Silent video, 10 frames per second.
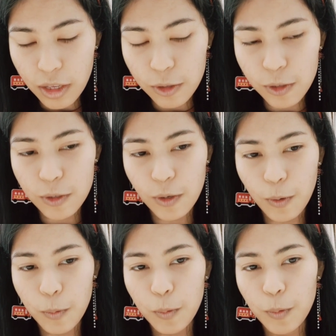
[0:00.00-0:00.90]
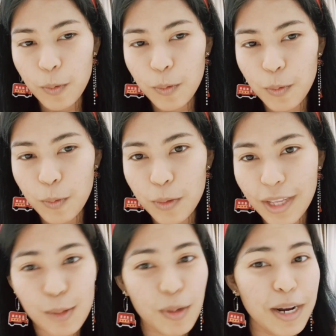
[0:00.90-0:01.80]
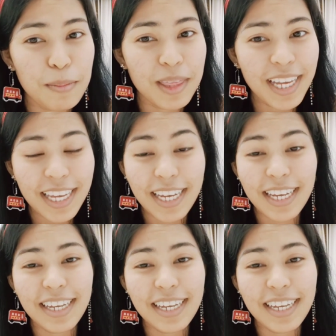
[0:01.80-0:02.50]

So that's what I'm thinking.